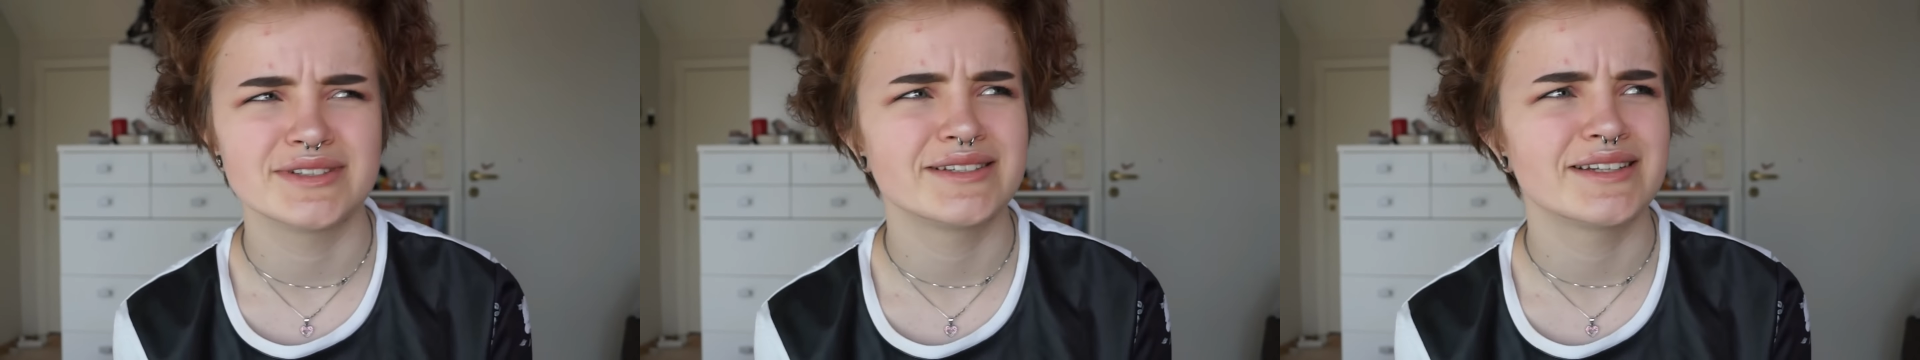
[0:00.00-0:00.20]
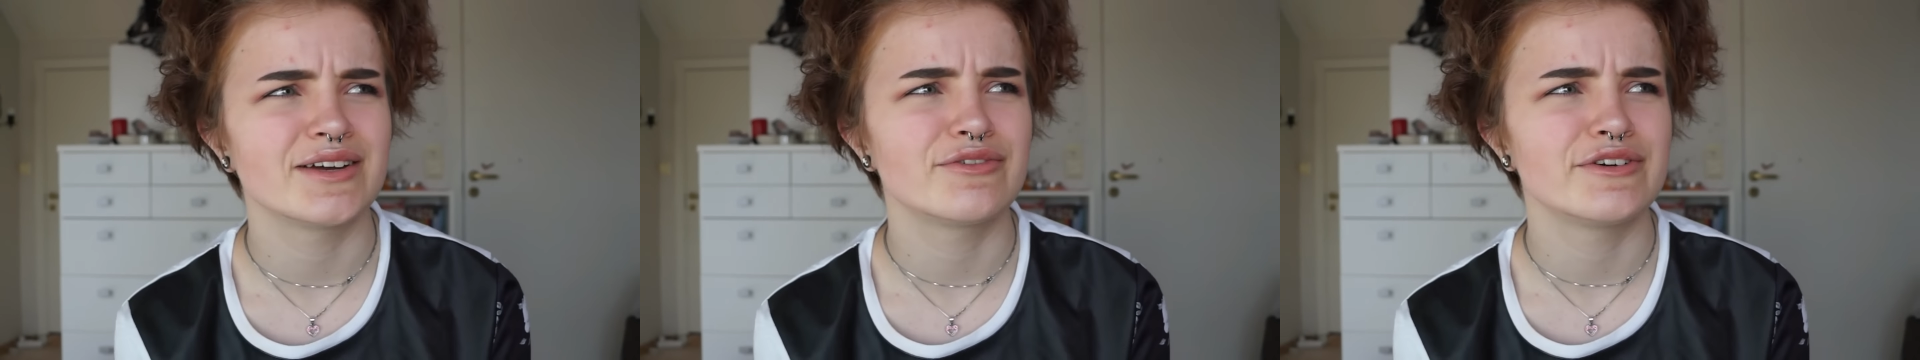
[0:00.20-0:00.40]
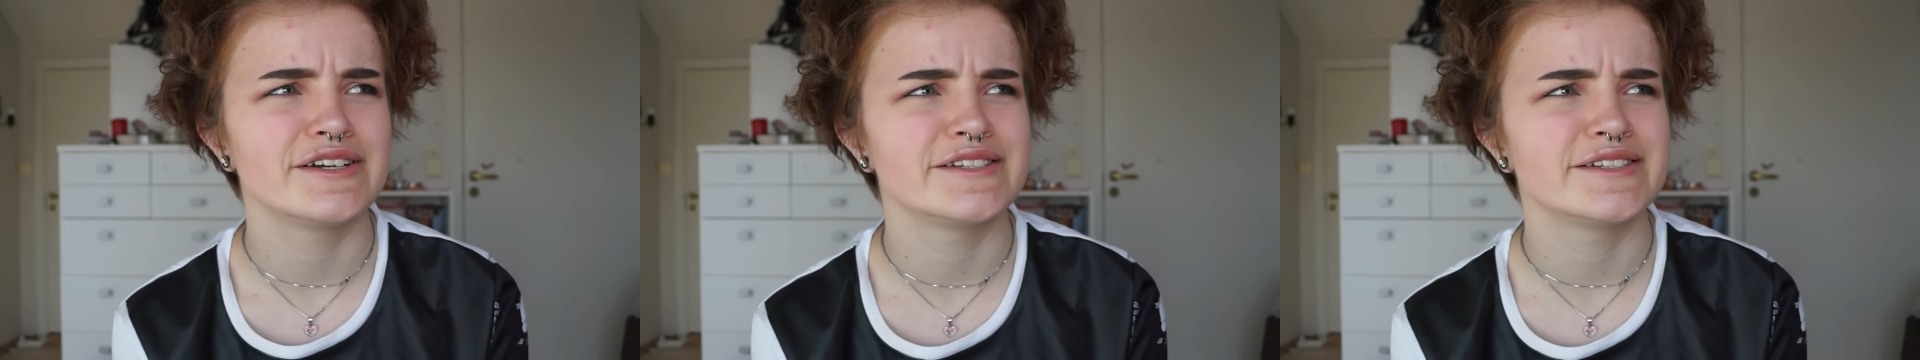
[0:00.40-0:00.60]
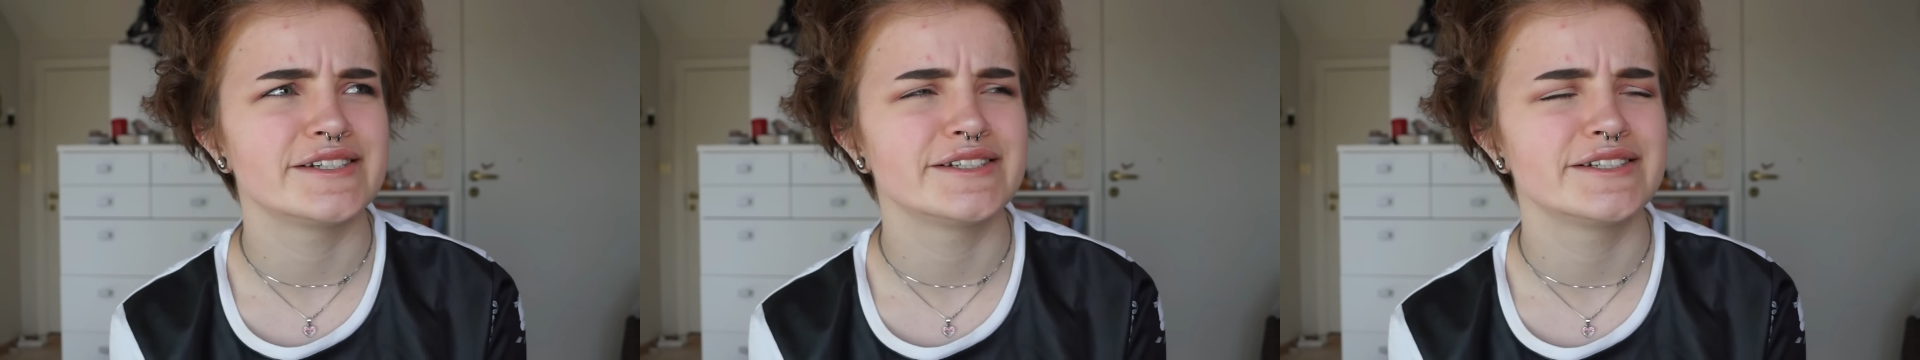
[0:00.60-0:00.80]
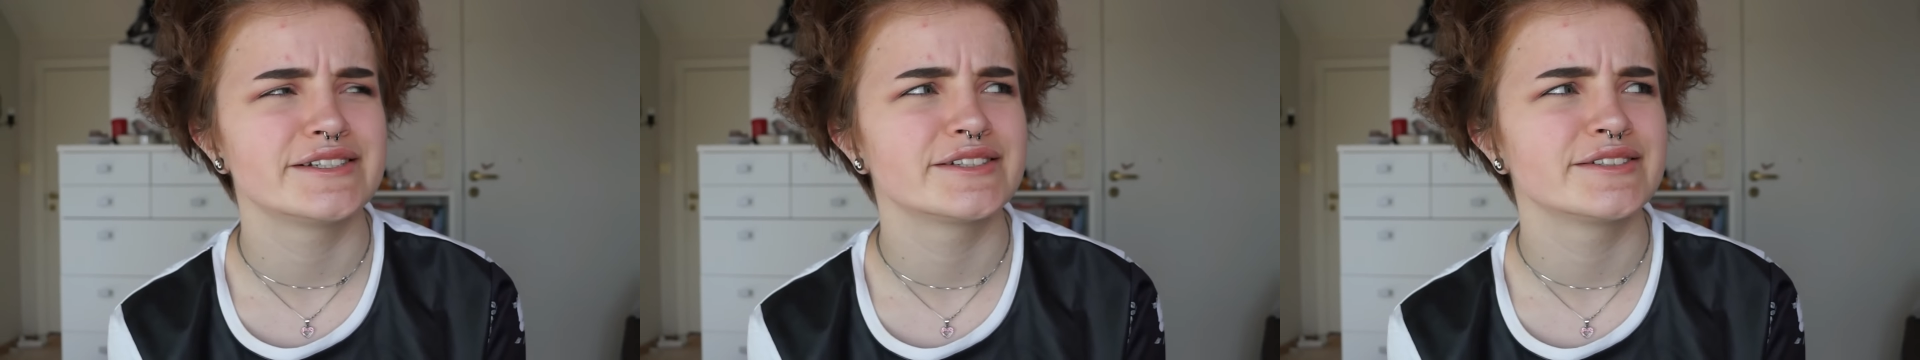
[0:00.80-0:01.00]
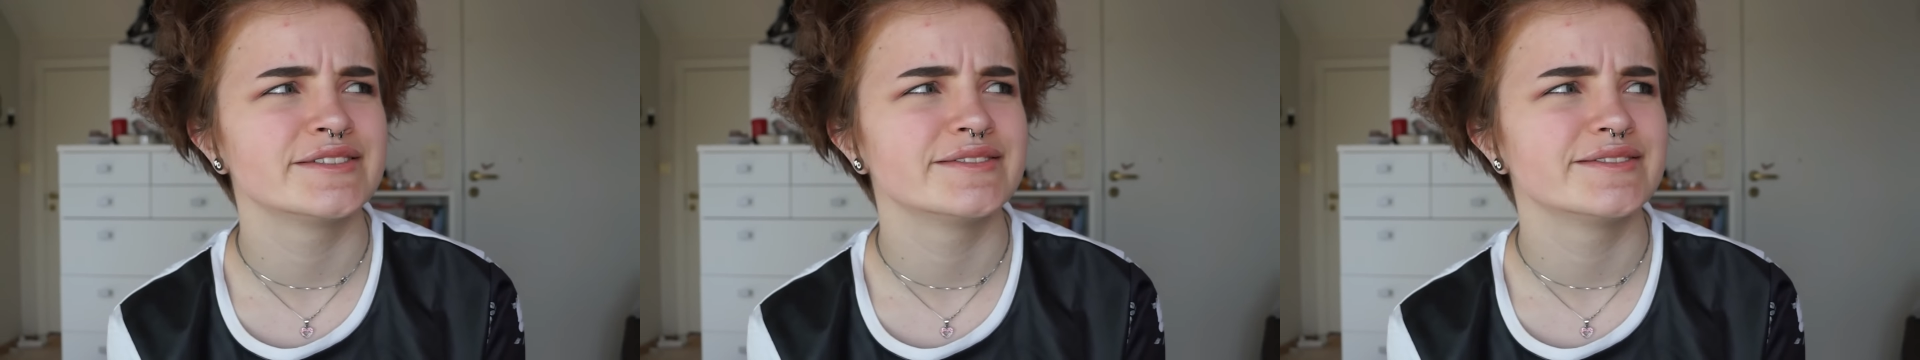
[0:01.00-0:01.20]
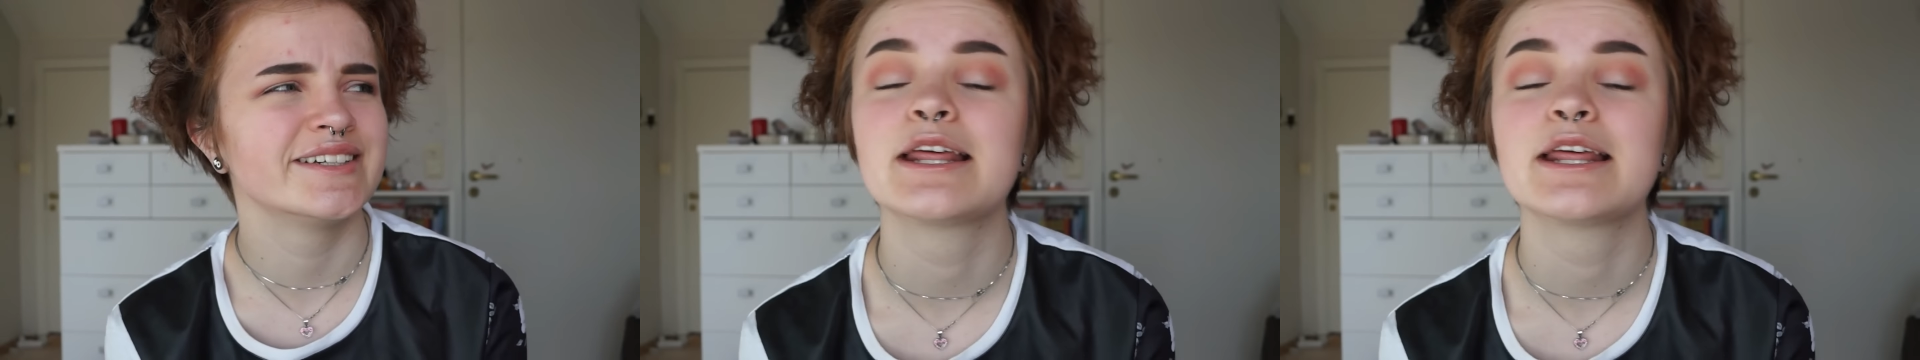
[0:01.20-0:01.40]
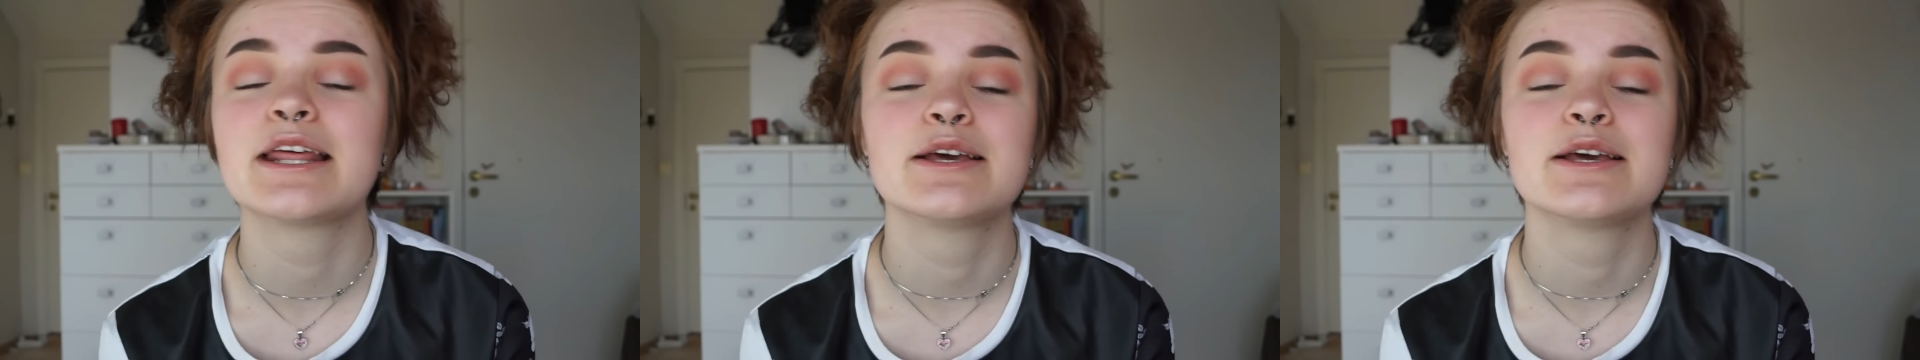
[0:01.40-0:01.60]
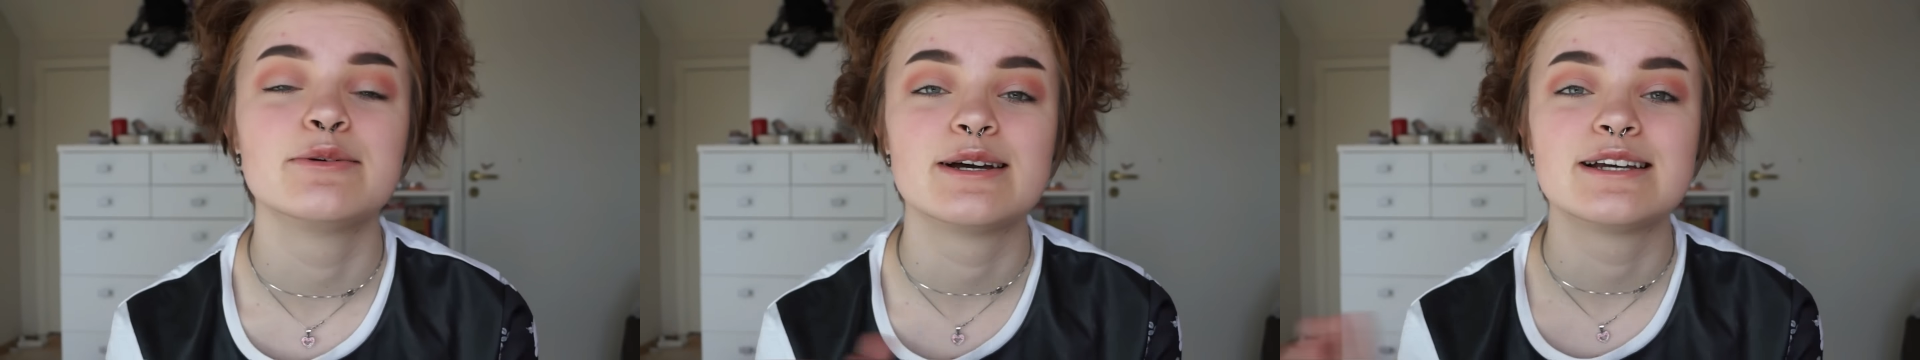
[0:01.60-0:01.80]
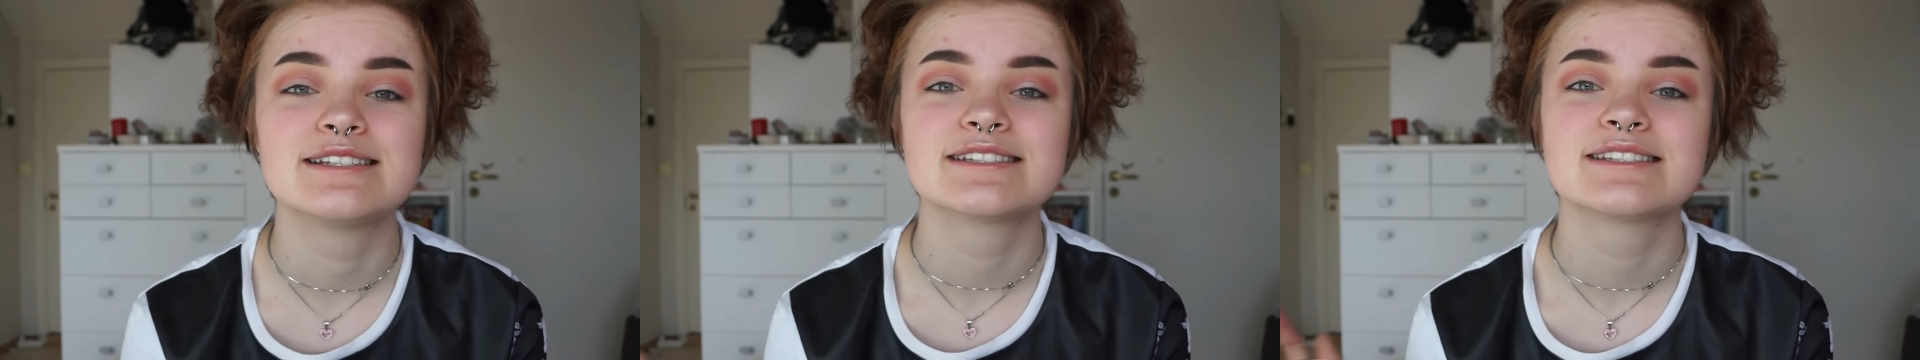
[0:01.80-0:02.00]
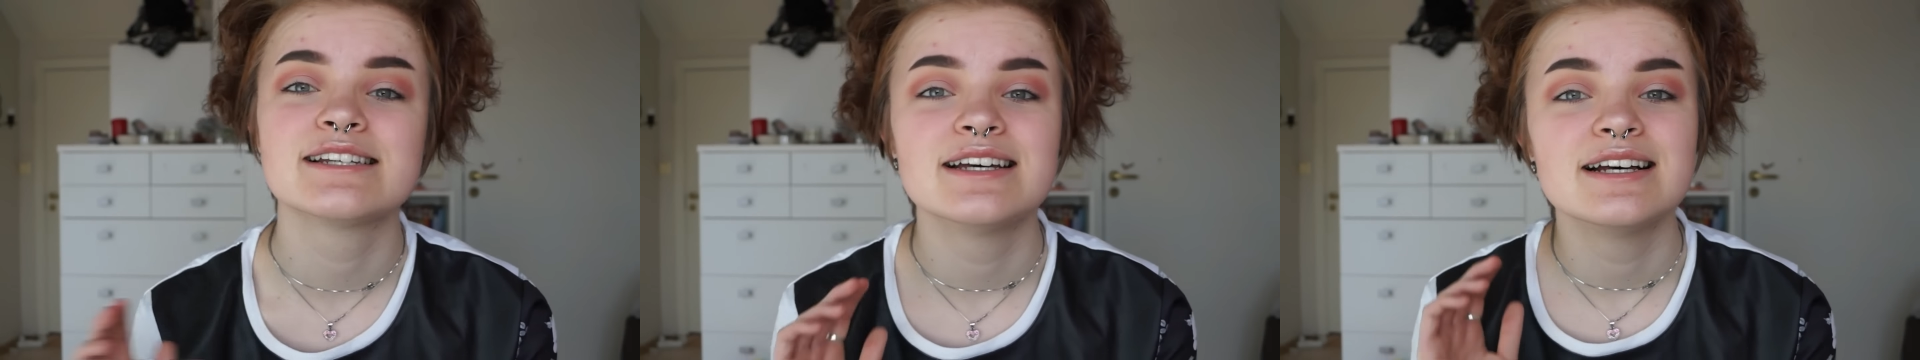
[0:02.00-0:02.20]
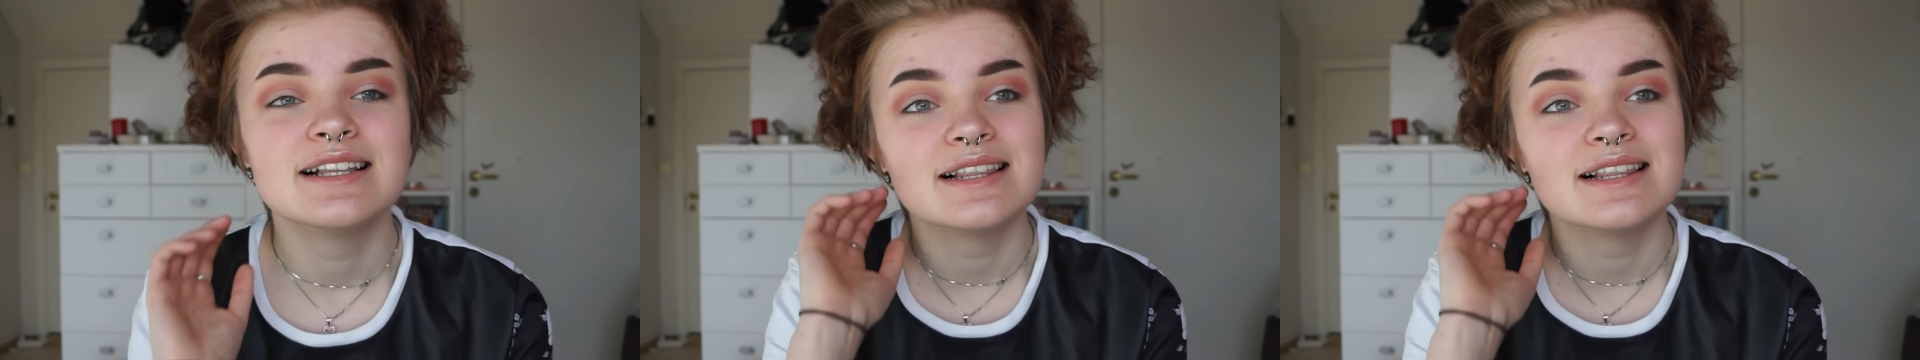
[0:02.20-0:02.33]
Is that racist? Anyways,